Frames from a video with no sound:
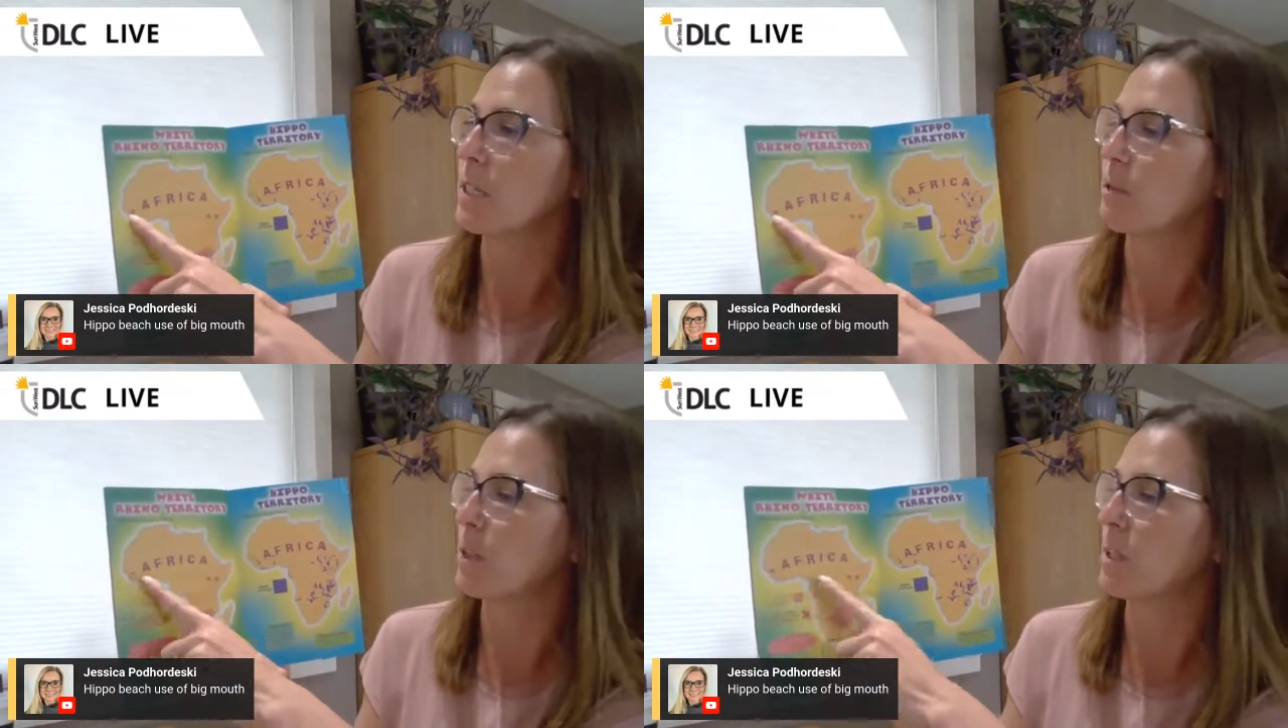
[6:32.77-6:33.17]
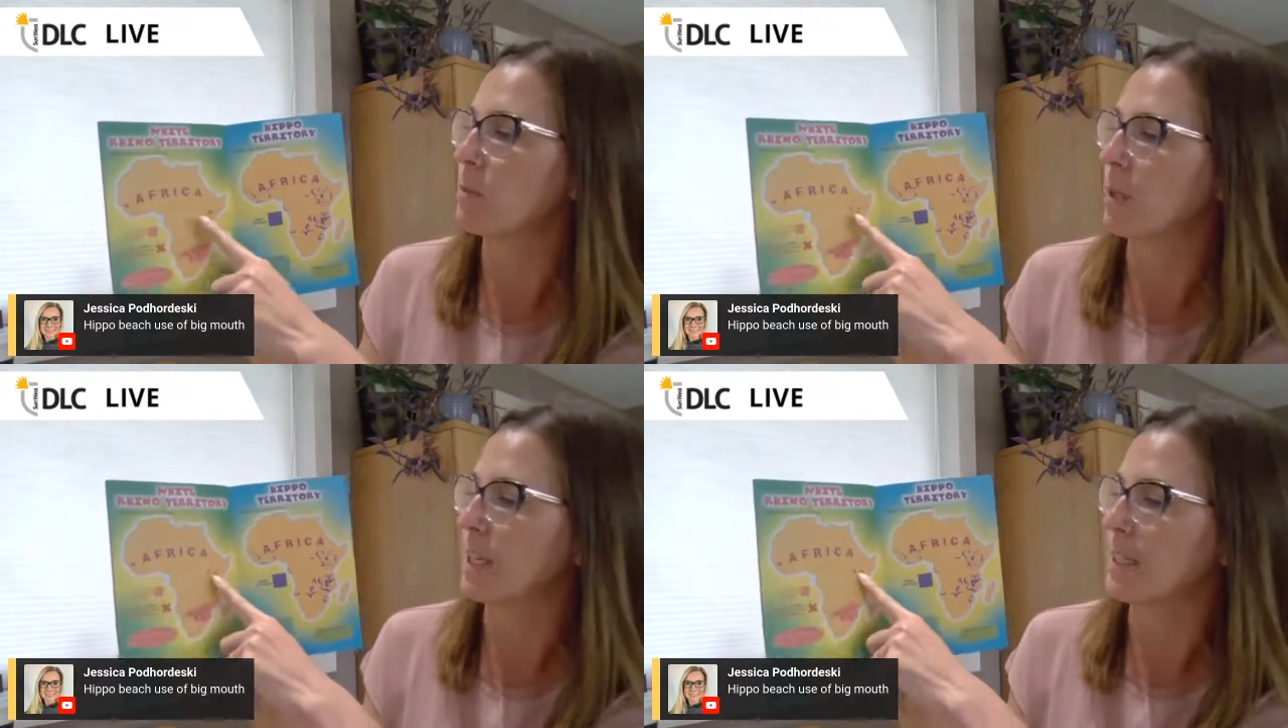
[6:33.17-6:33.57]

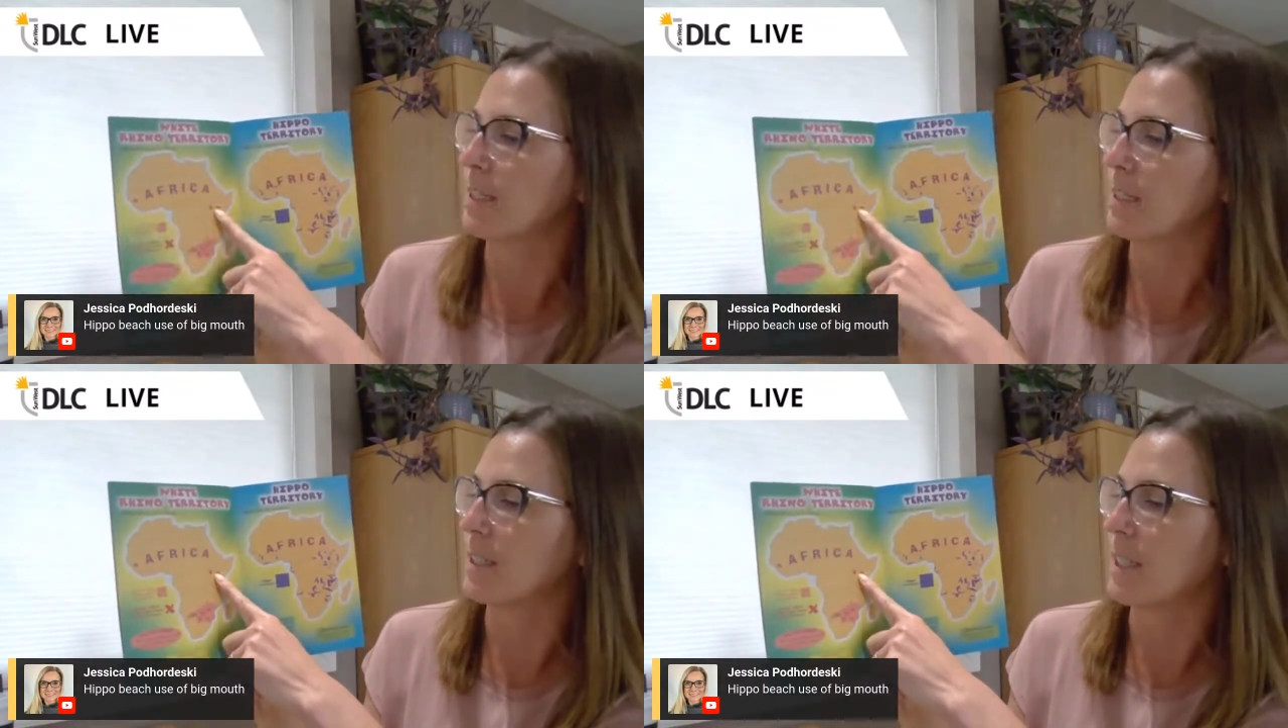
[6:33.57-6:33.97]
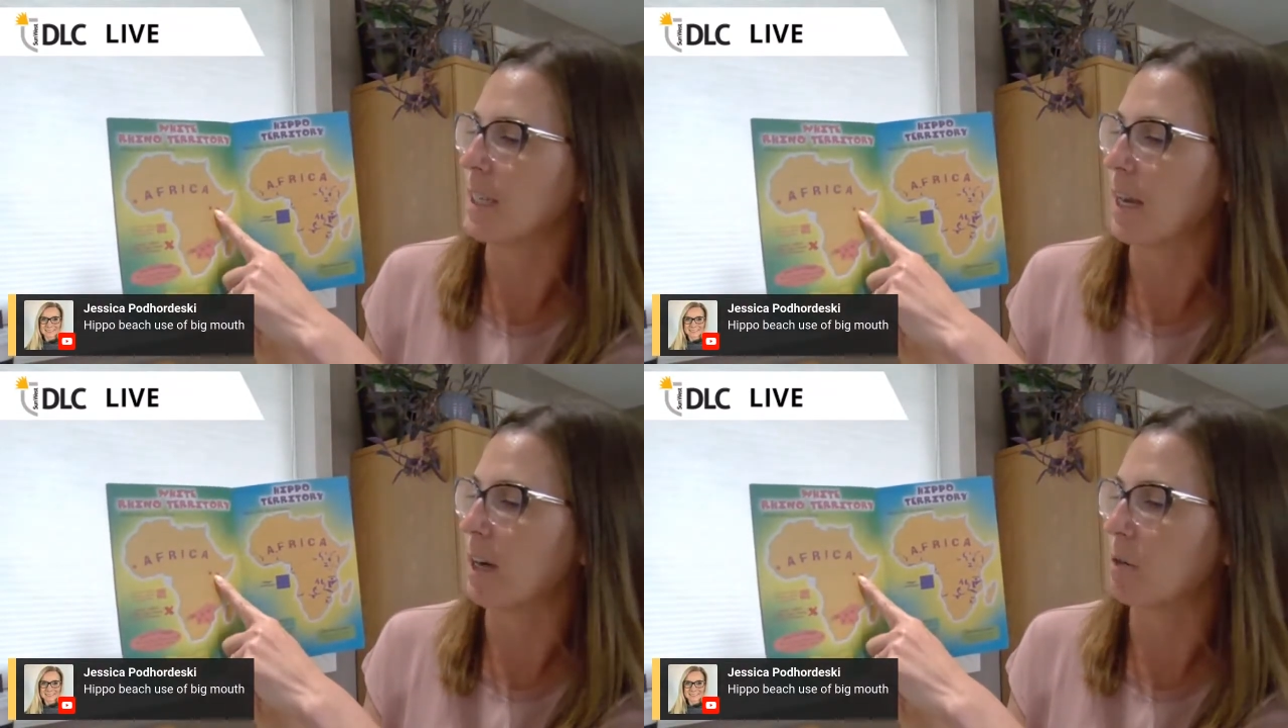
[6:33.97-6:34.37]
different places
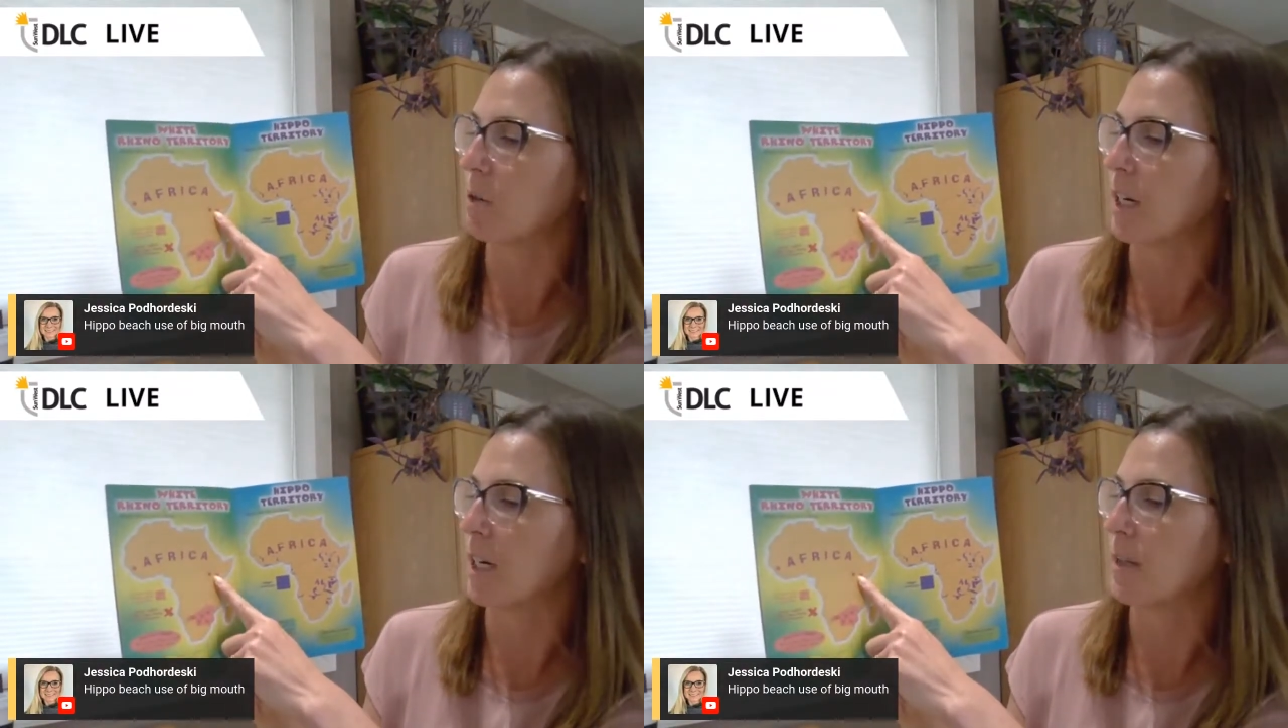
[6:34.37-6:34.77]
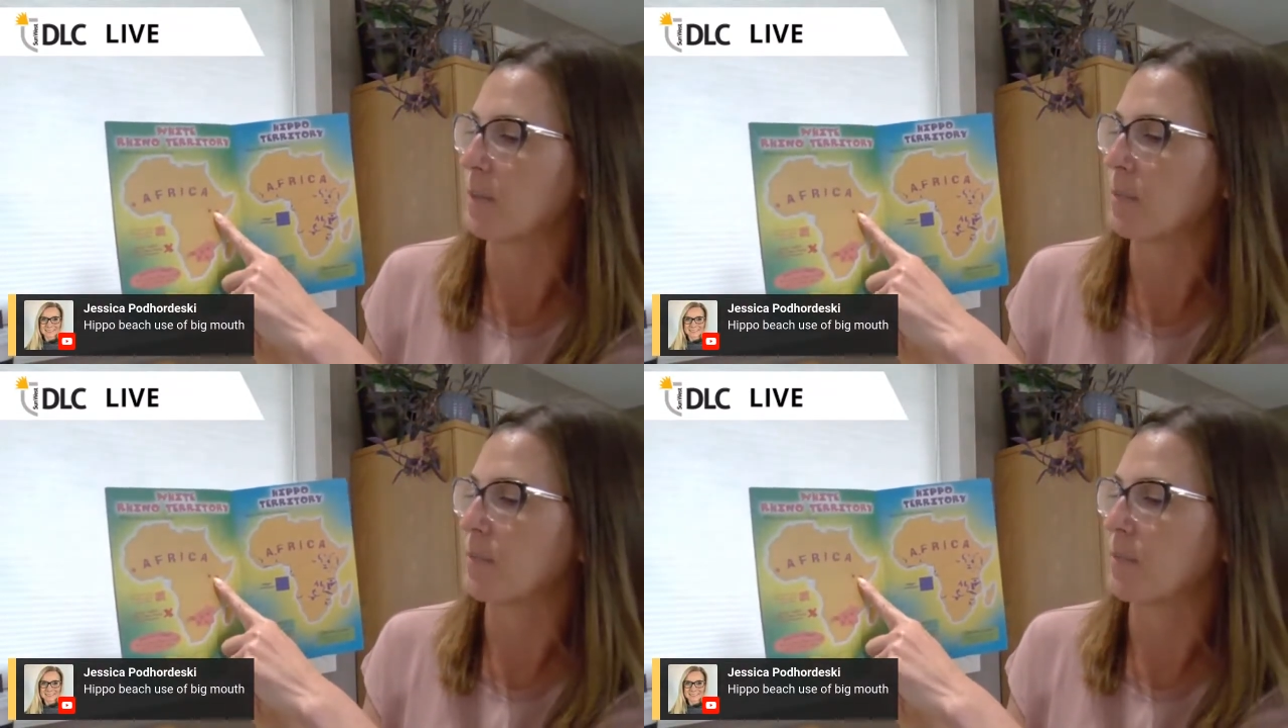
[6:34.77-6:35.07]
in Africa.